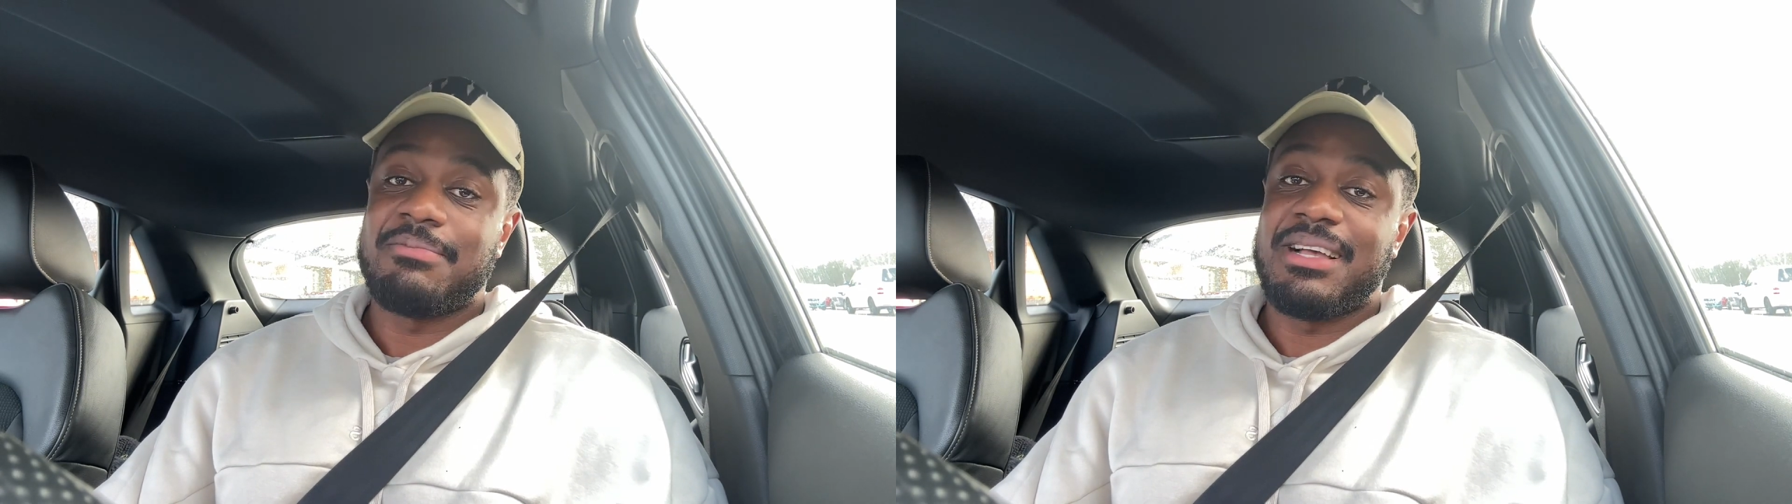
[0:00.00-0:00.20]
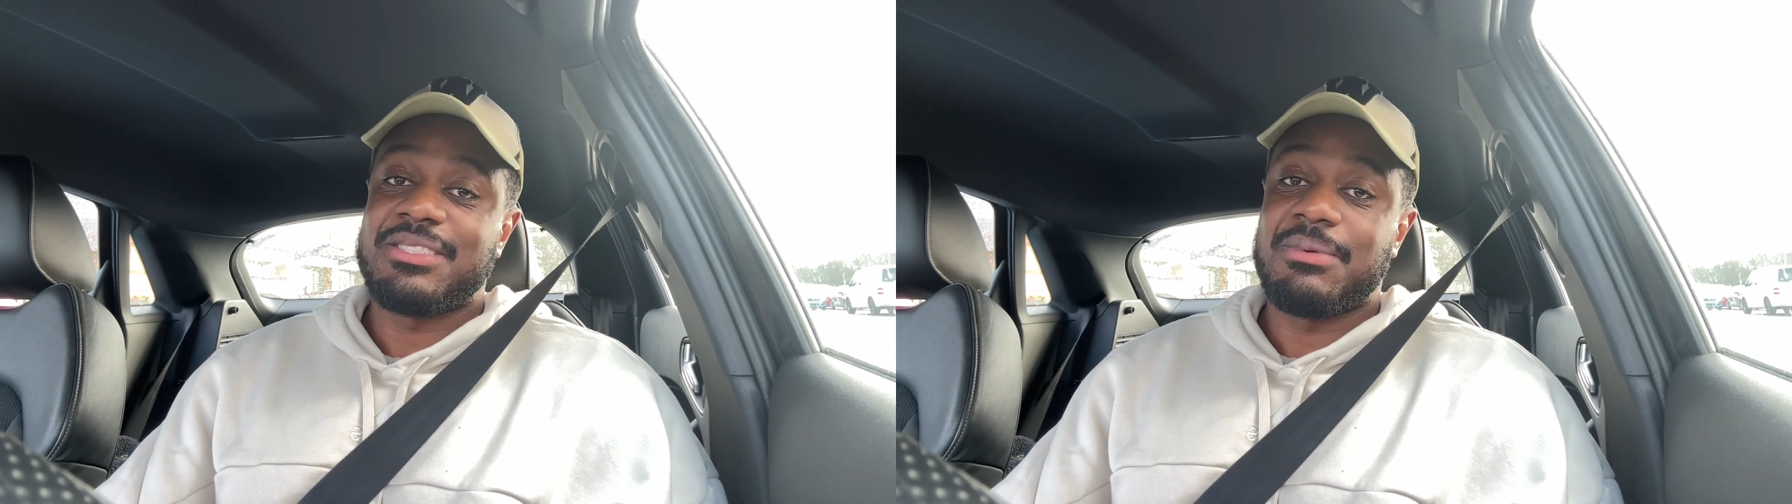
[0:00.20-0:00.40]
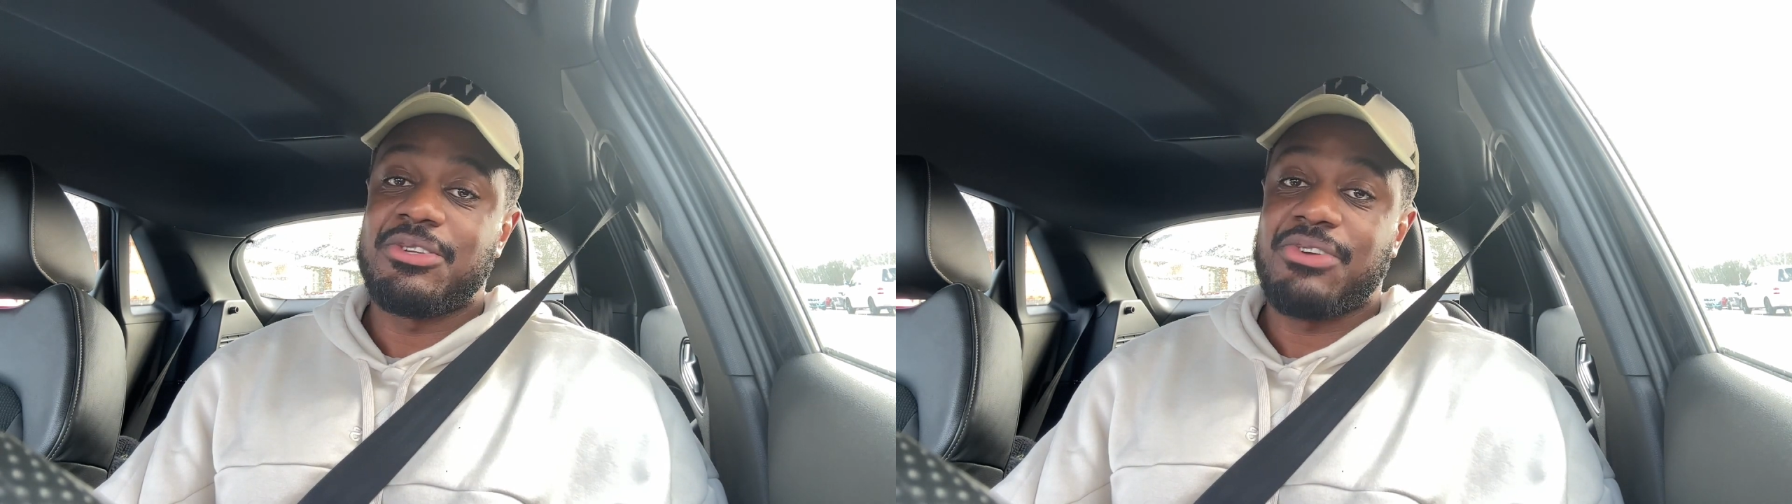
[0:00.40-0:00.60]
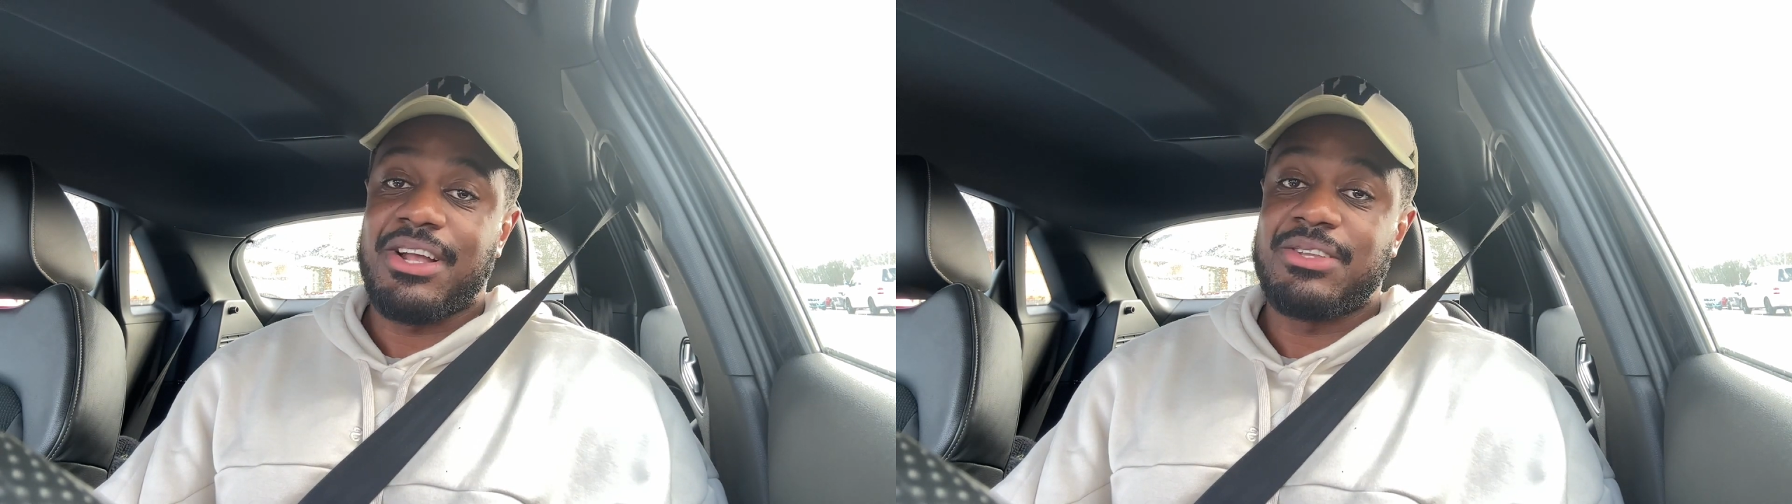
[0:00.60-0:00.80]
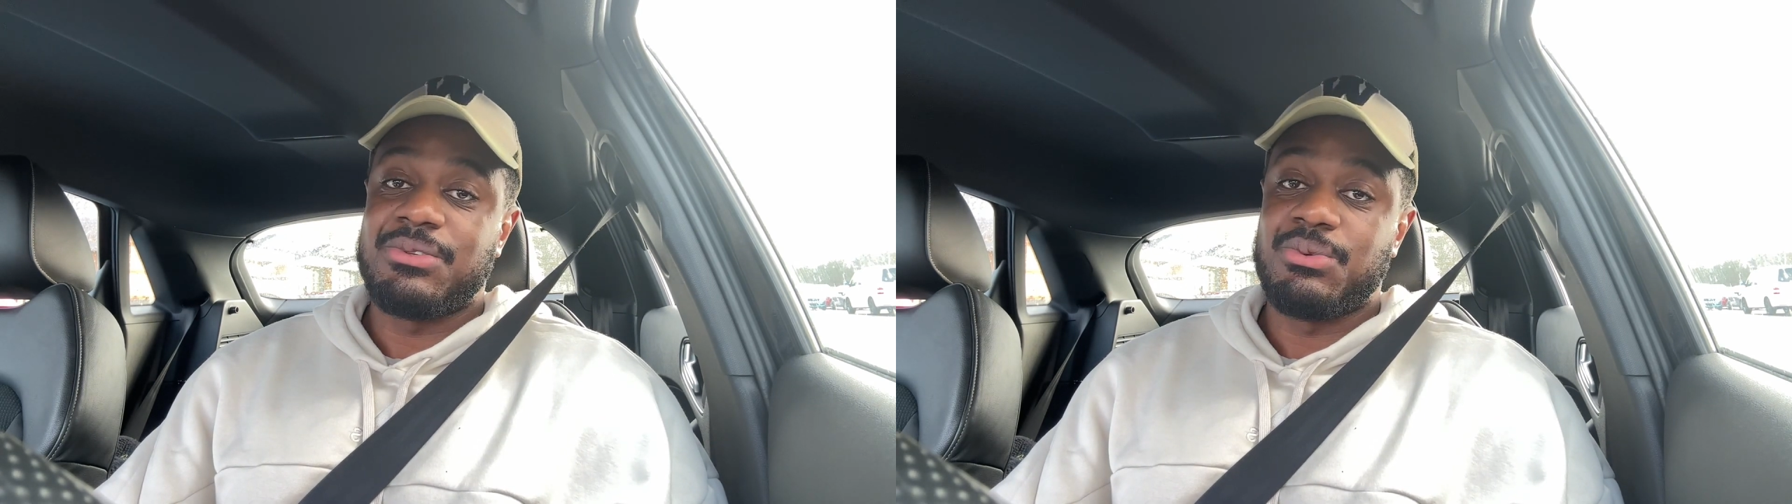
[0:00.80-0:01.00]
the best way to try
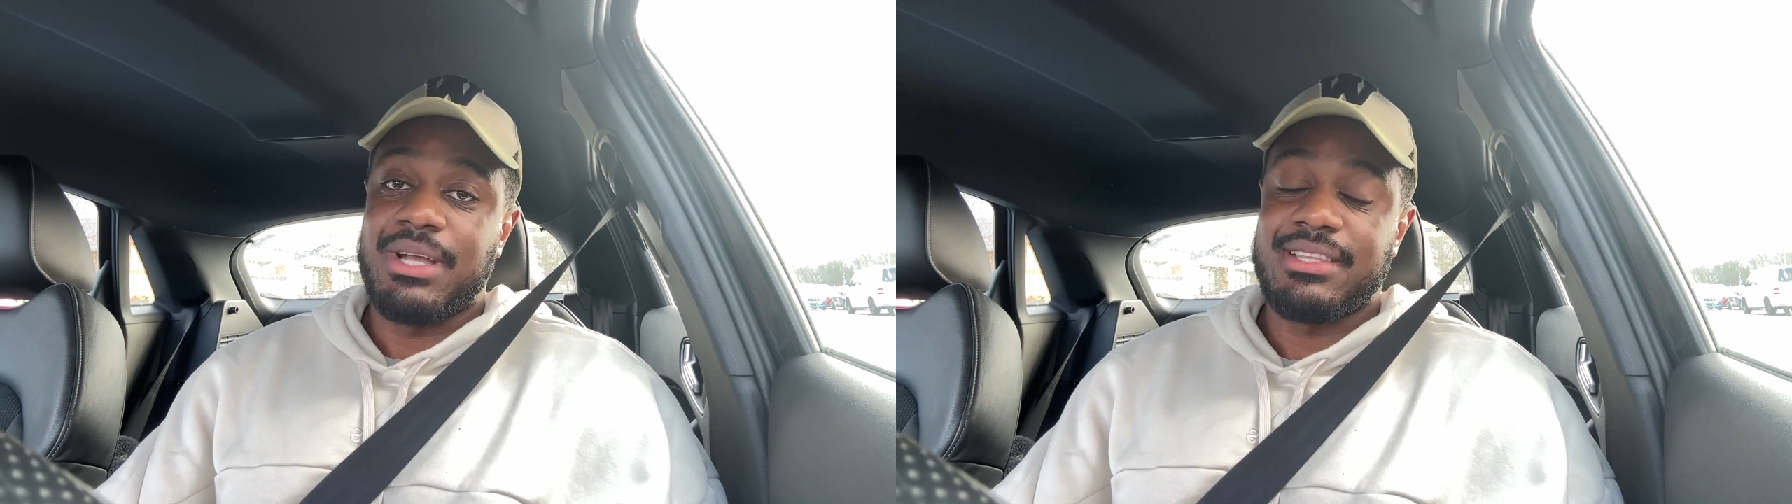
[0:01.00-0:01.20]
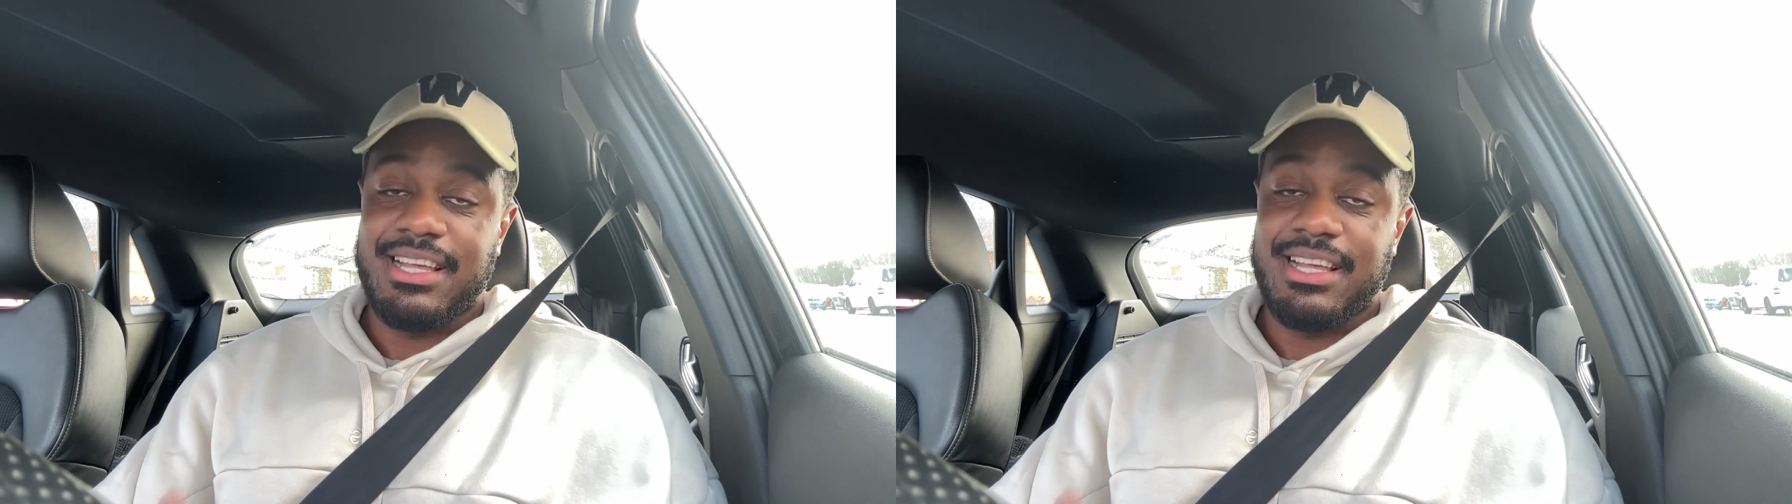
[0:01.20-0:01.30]
and lose weight